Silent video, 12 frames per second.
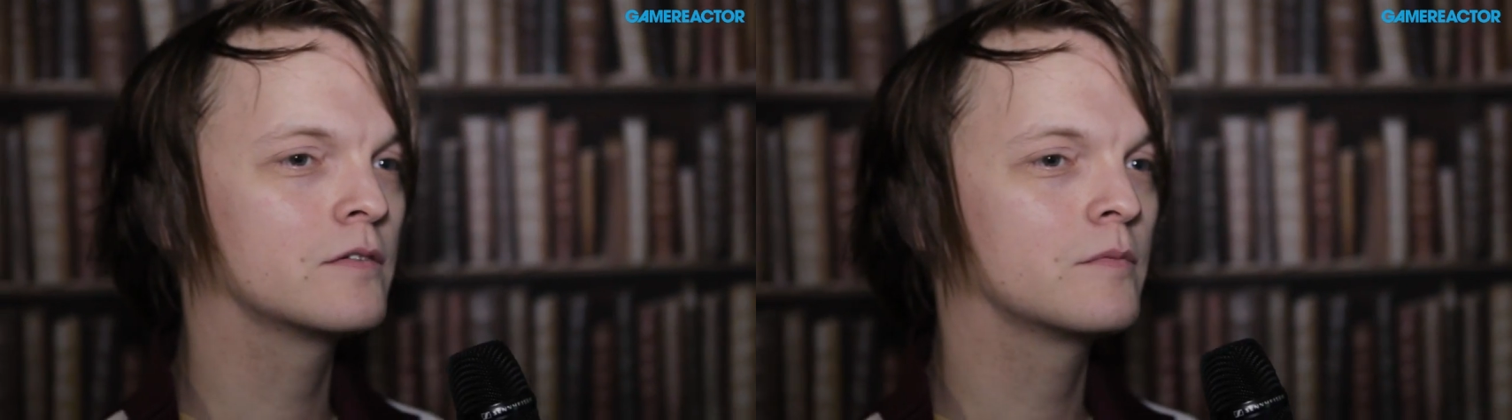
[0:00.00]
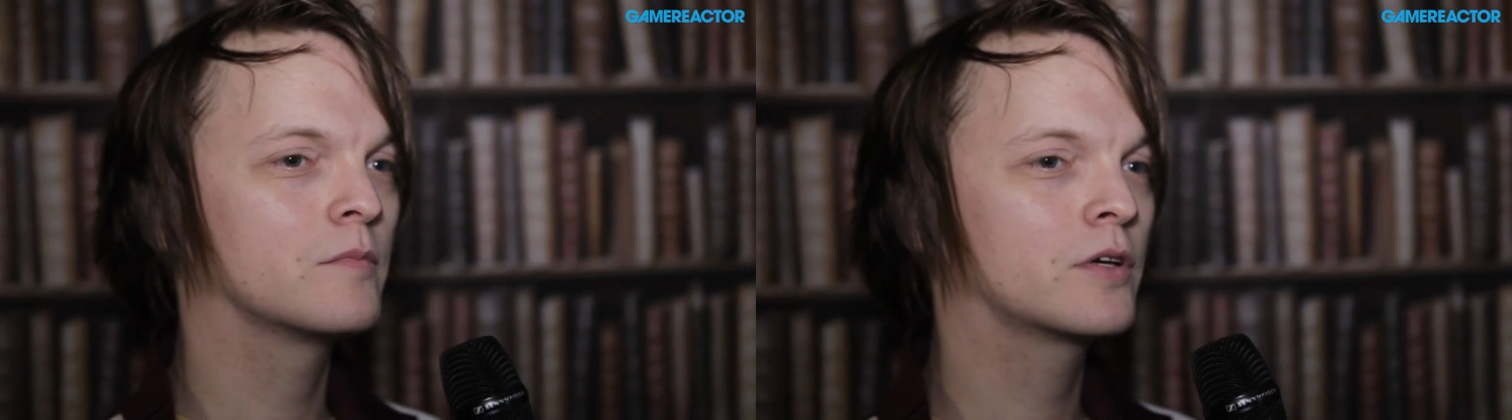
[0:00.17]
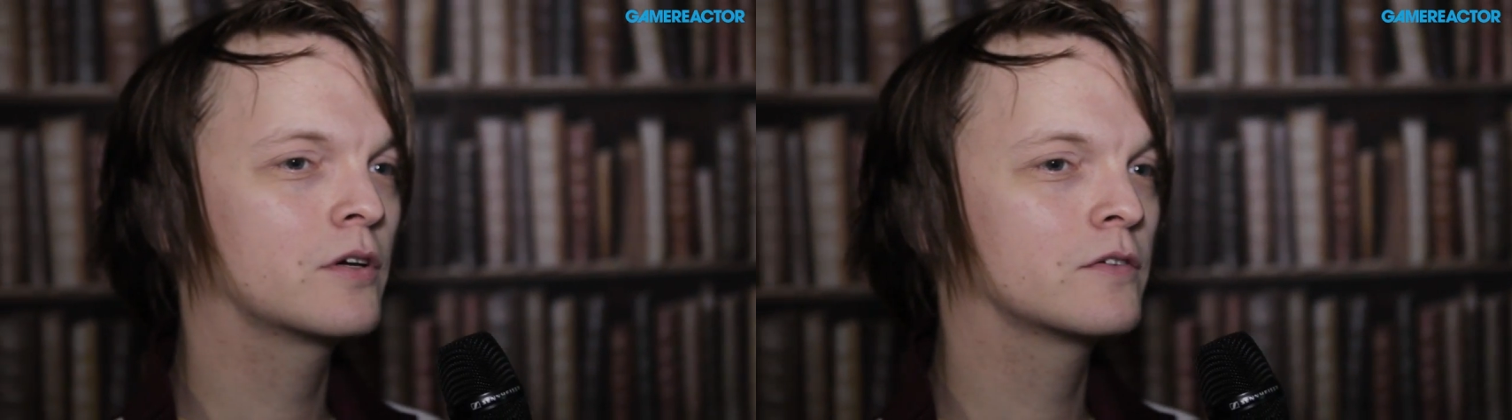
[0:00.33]

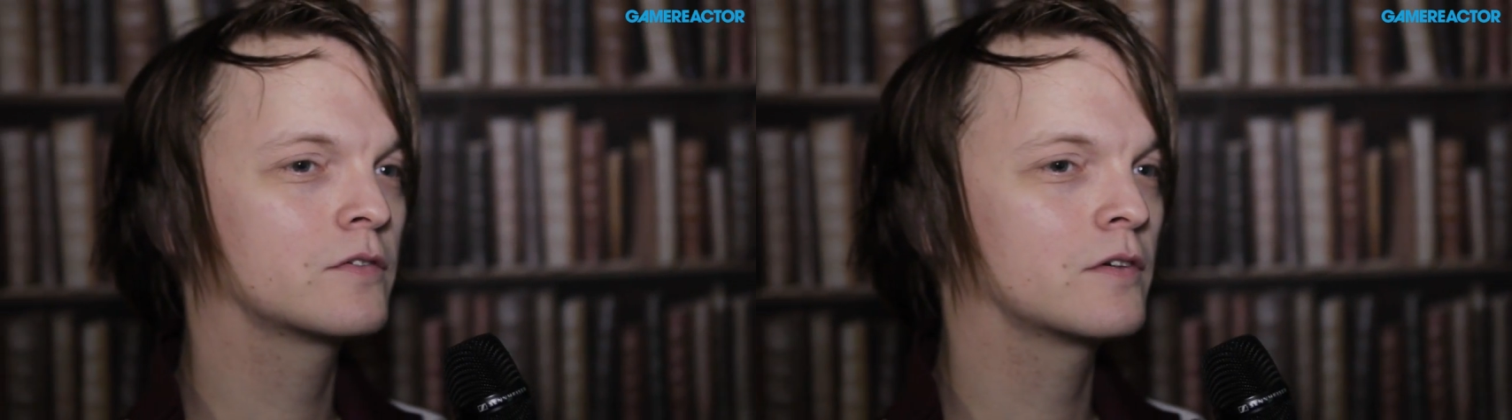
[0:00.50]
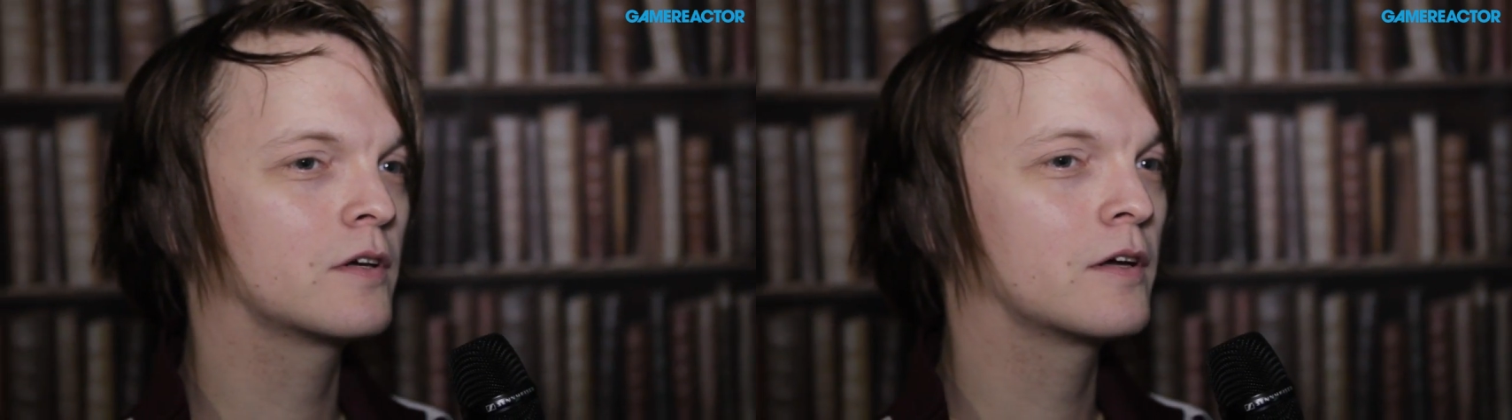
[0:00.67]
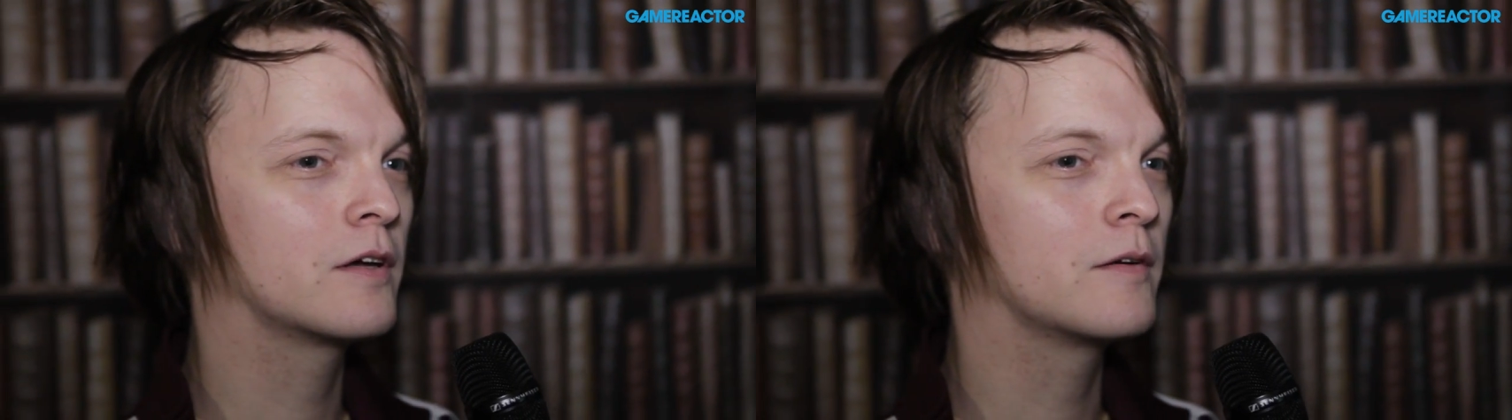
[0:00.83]
because
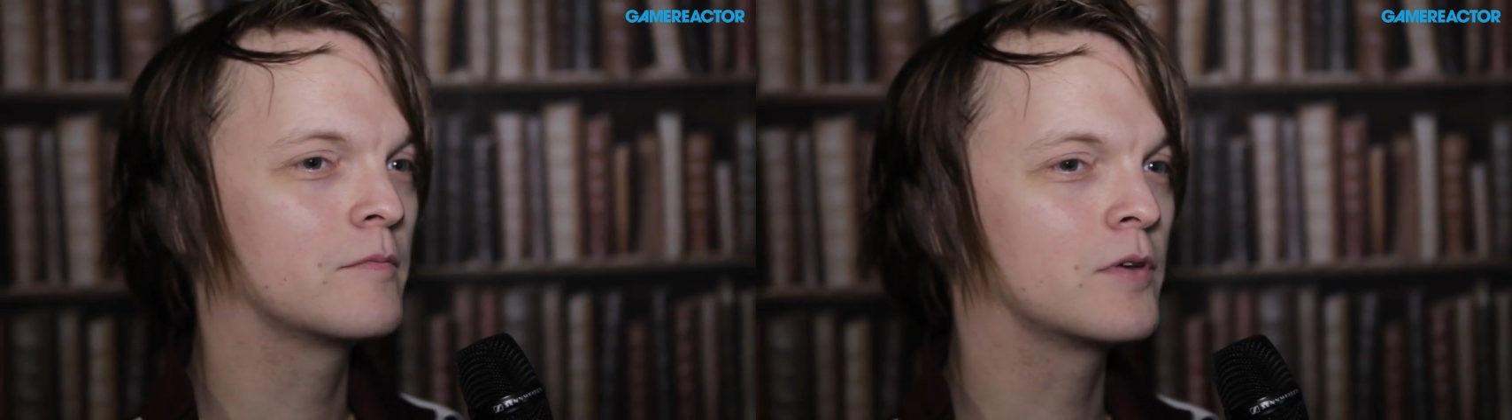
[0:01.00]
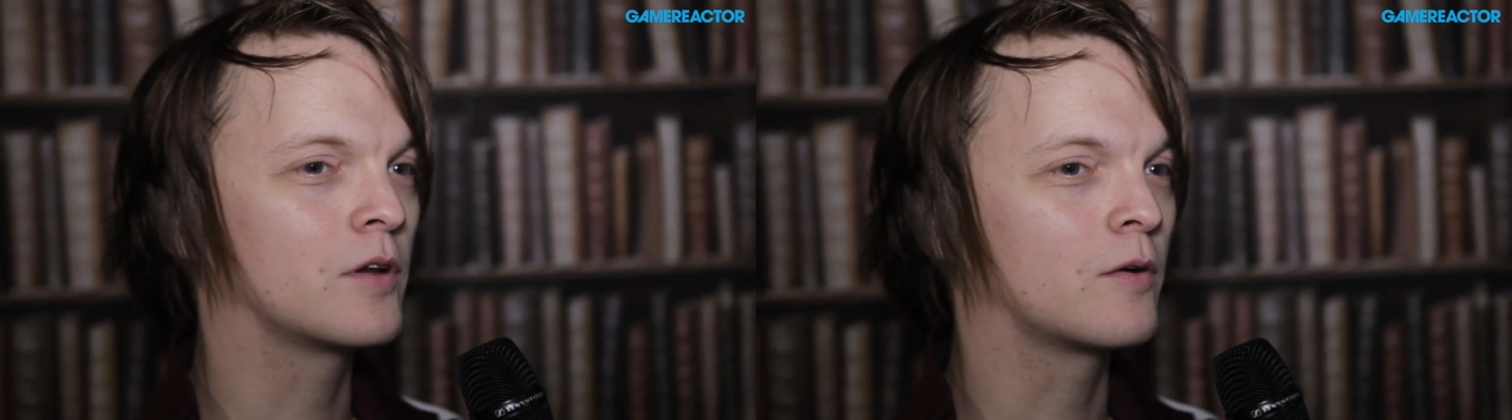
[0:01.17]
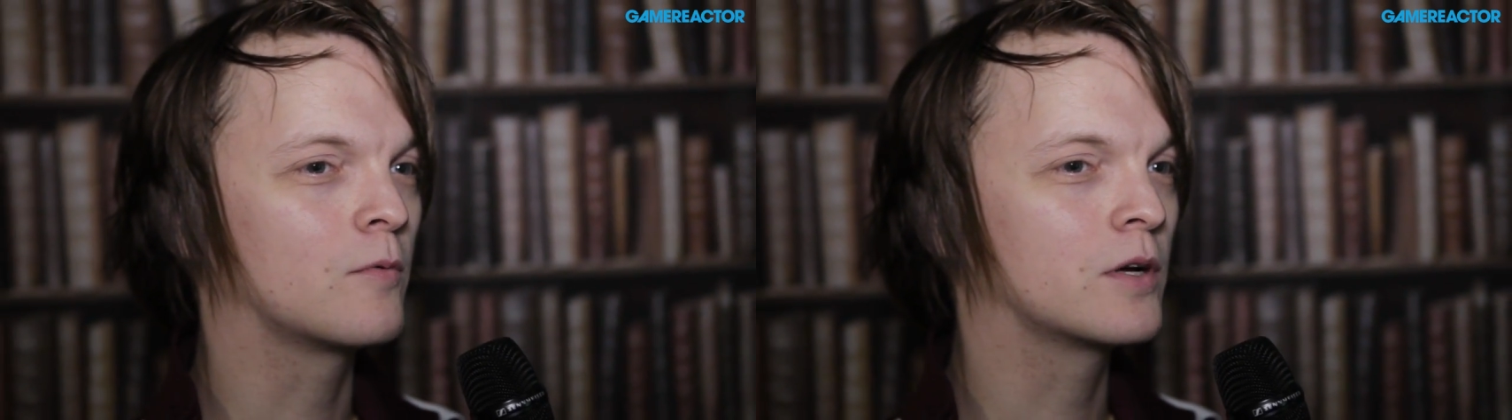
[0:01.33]
you
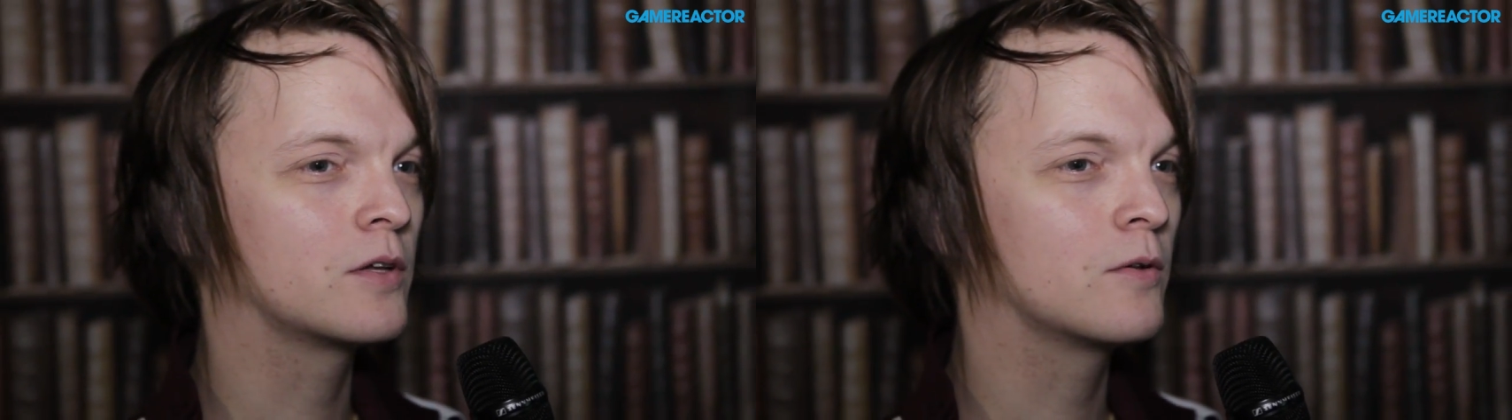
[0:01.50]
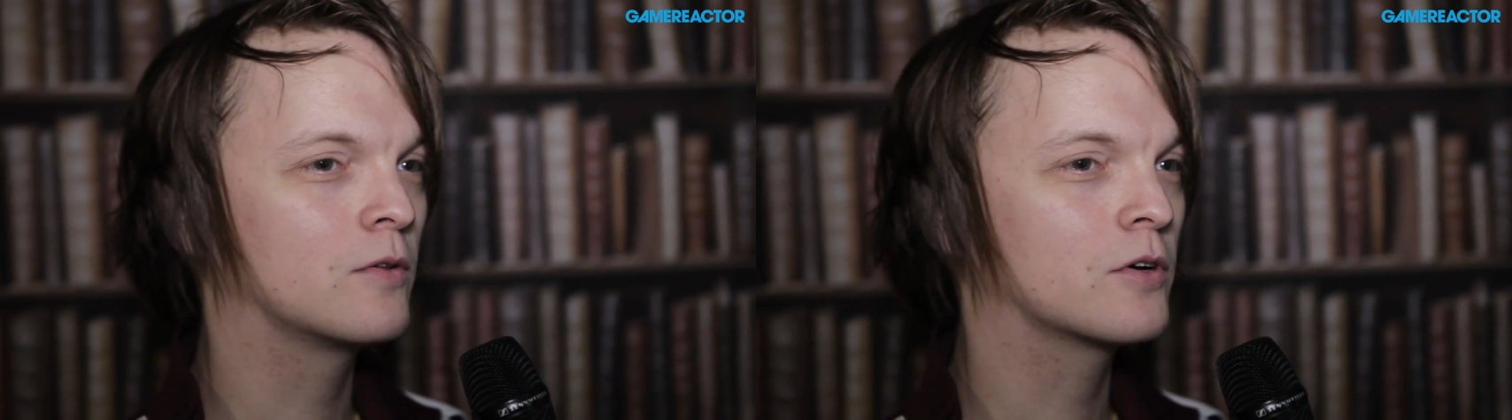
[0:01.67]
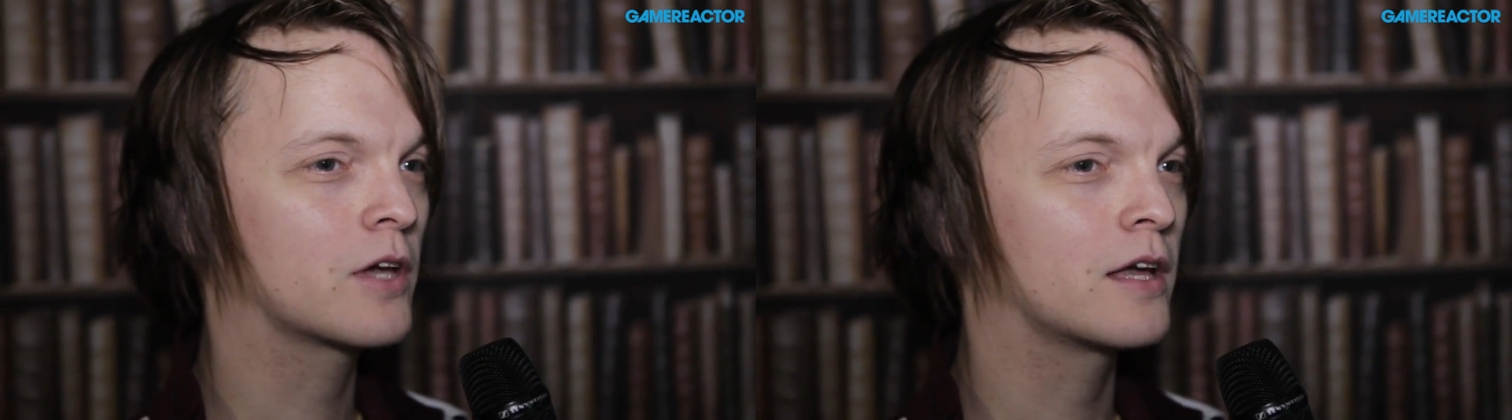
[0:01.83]
know, when you
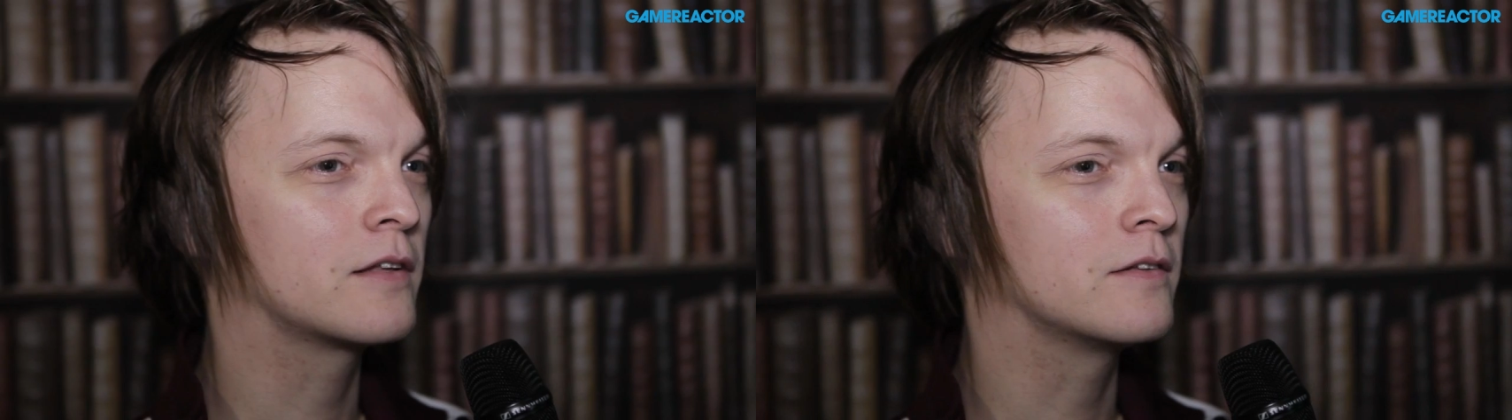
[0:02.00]
look at